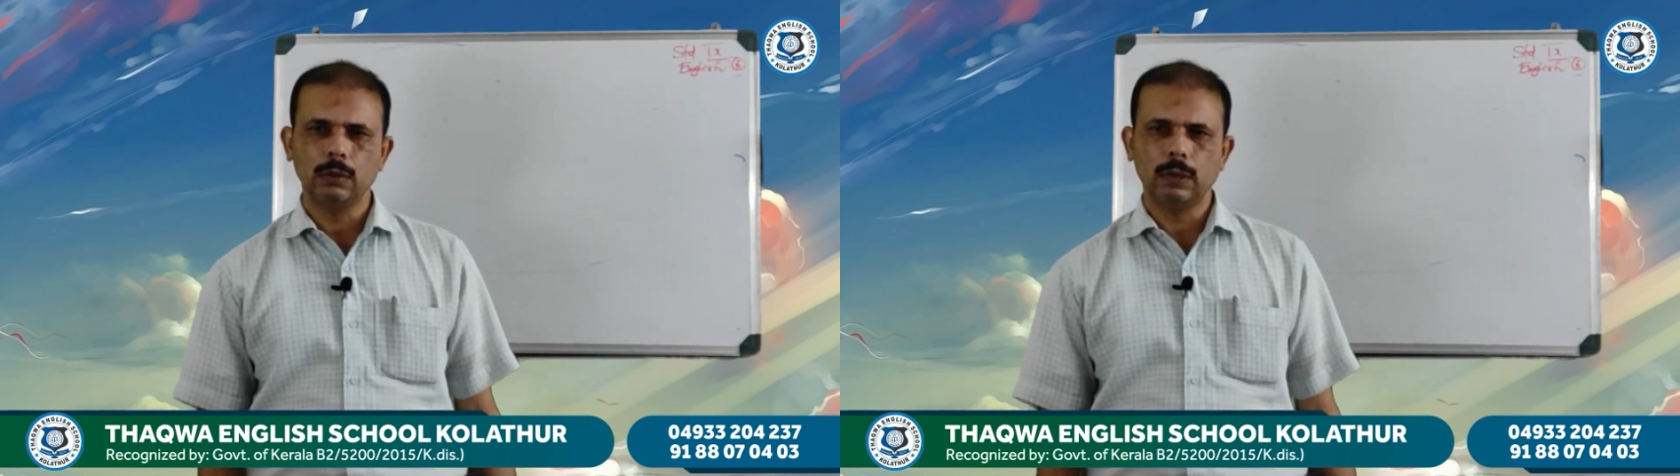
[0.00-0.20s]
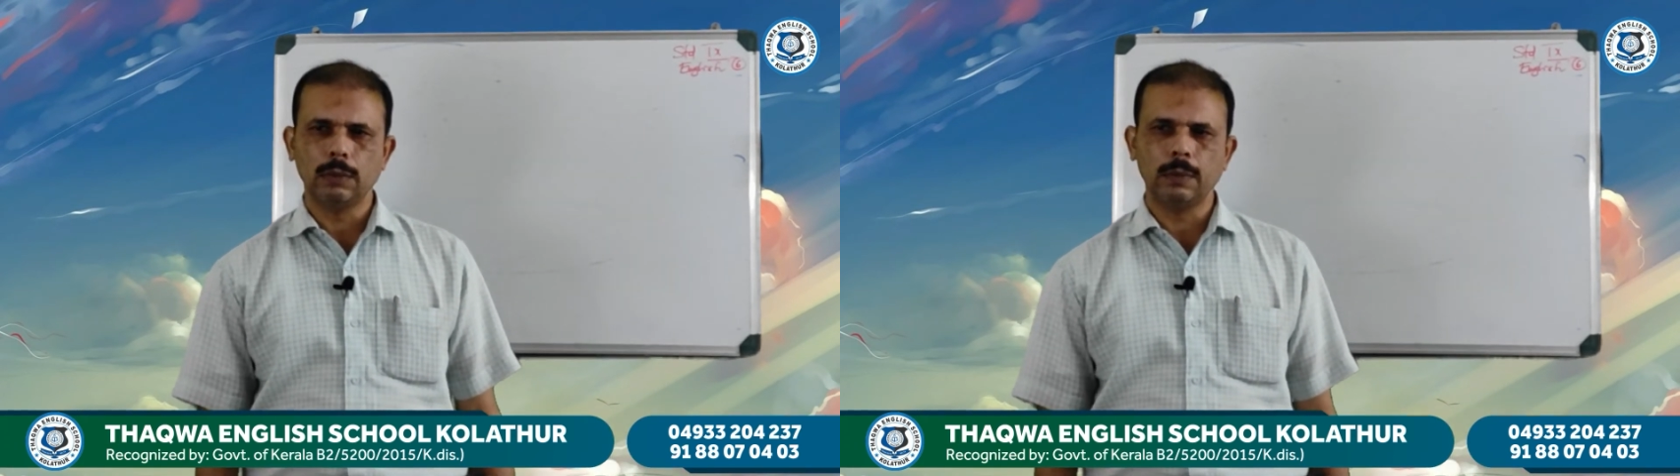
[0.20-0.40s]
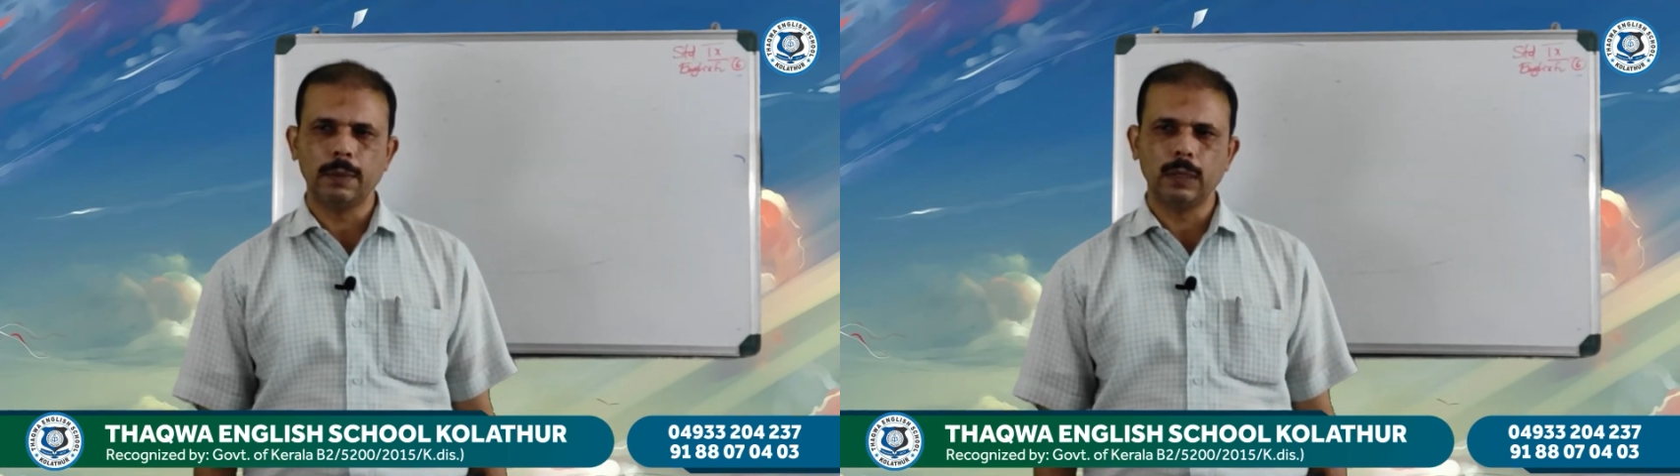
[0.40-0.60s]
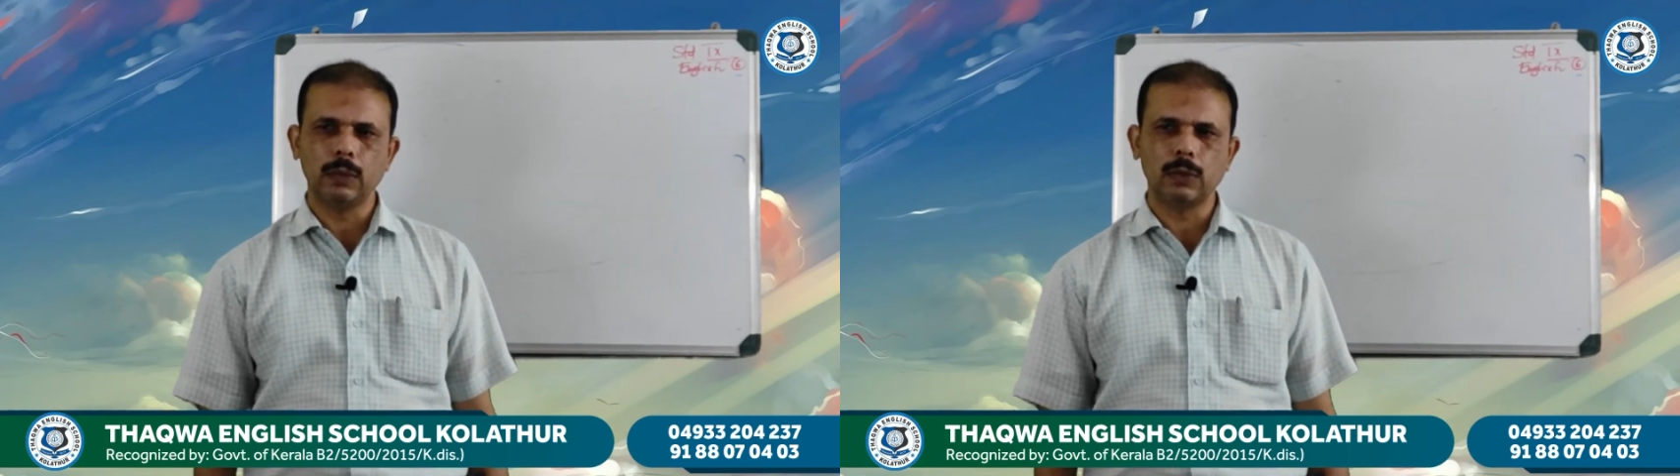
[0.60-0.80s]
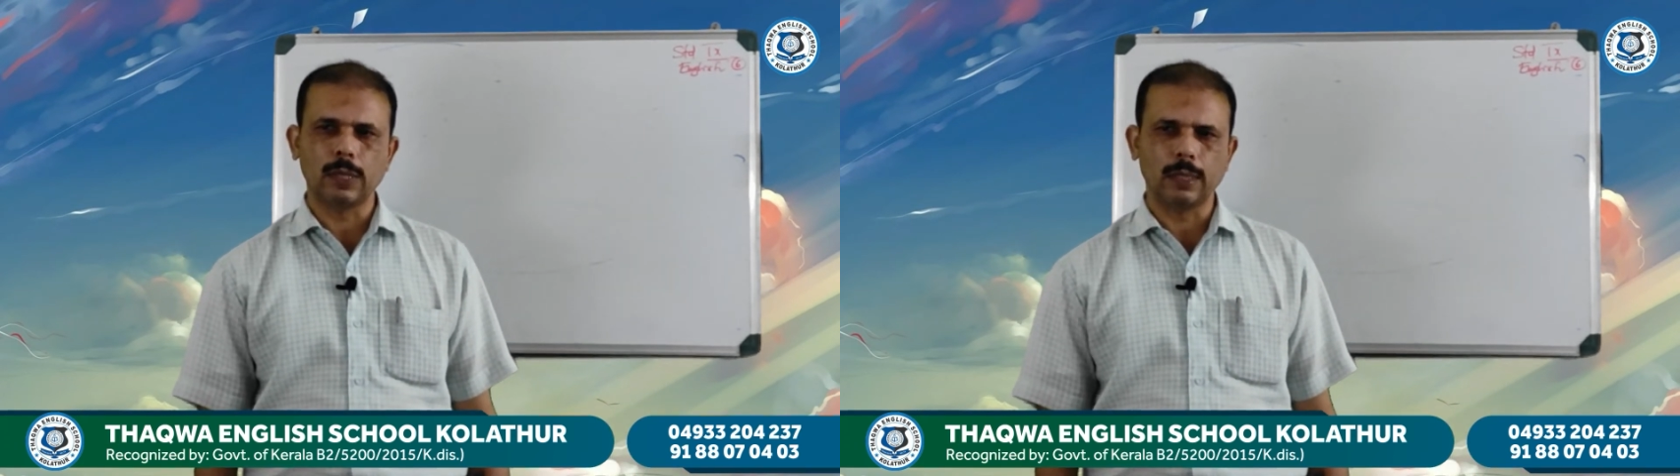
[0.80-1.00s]
what may be the
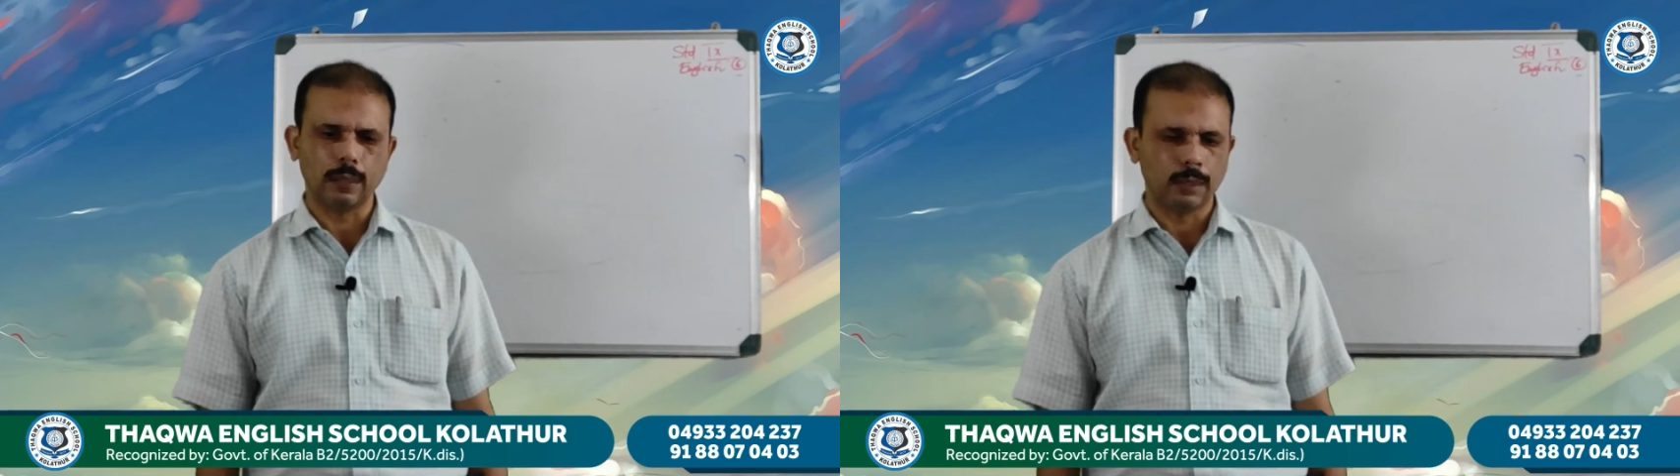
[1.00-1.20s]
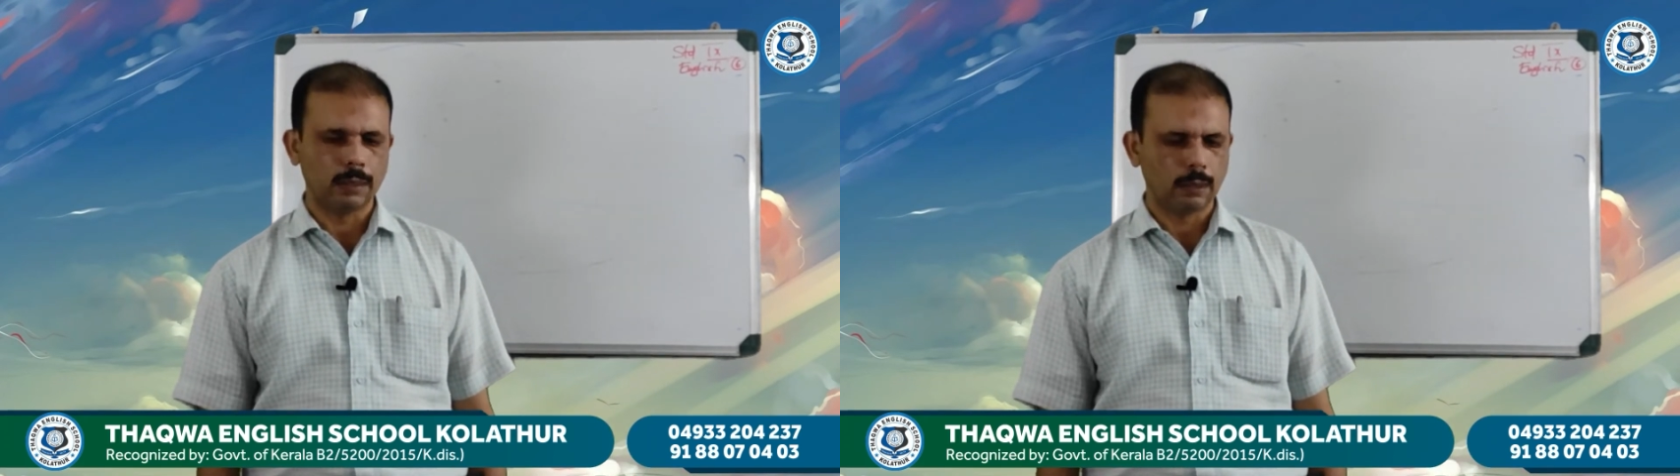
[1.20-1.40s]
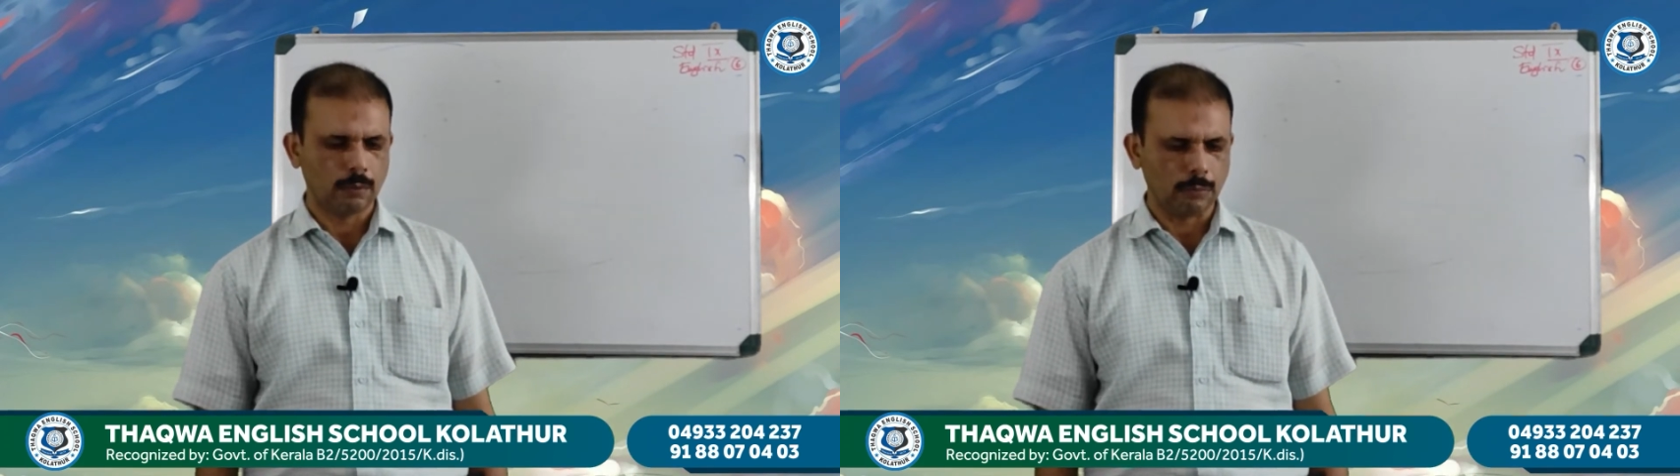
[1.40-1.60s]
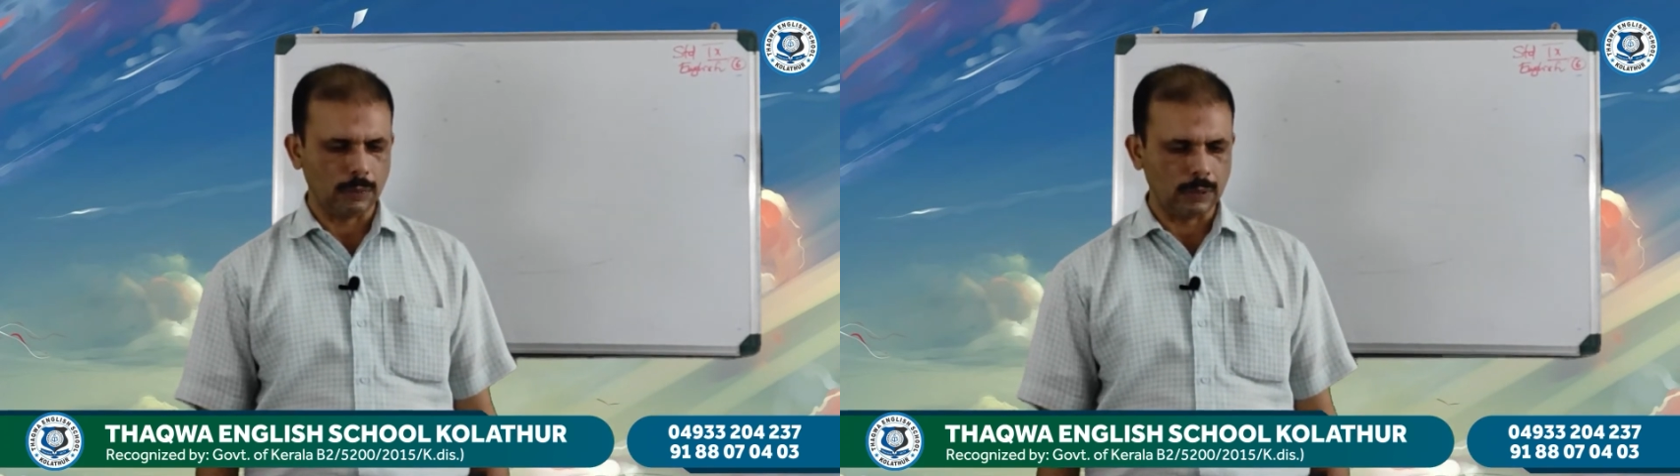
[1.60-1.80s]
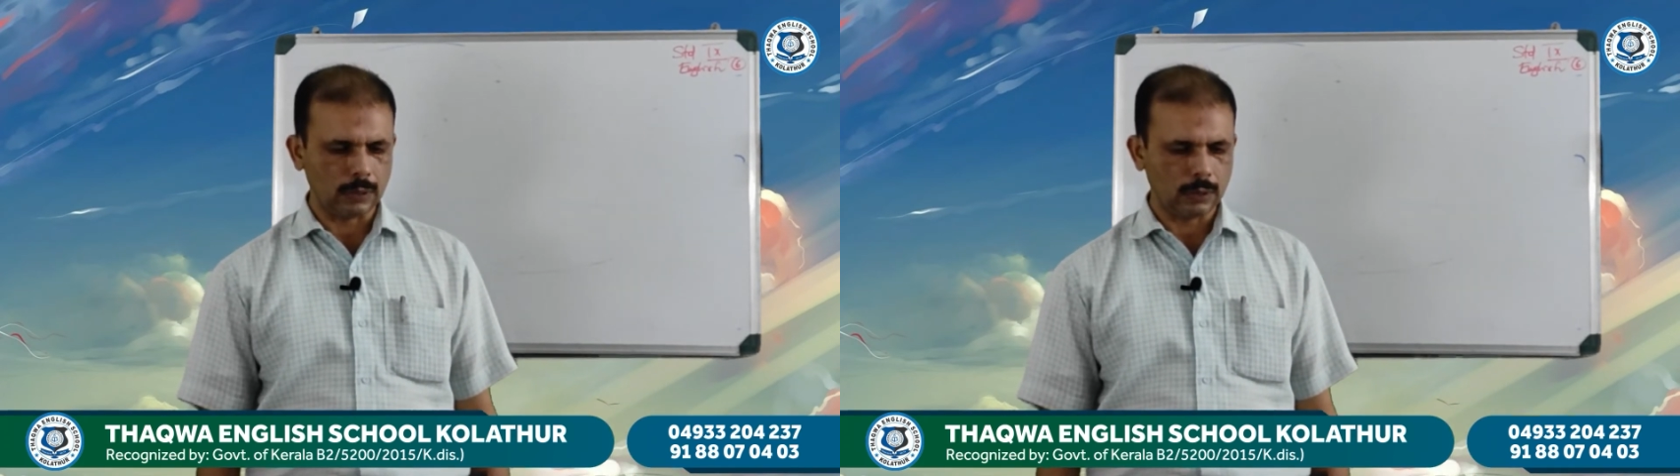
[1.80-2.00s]
question? By
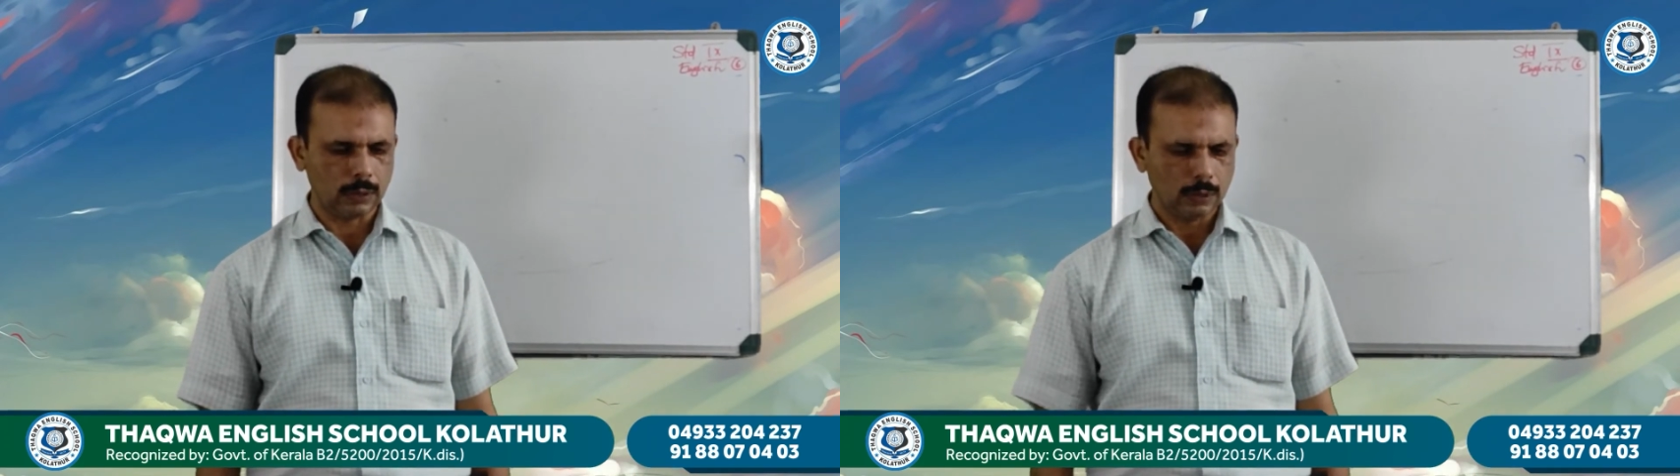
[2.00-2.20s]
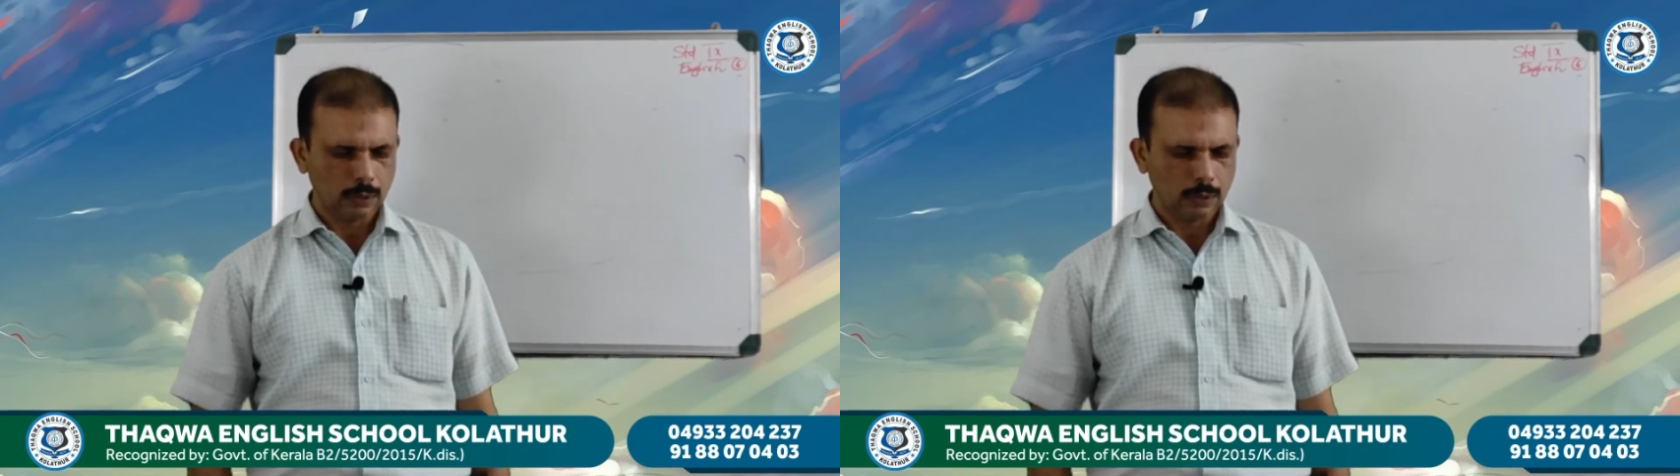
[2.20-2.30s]
bus.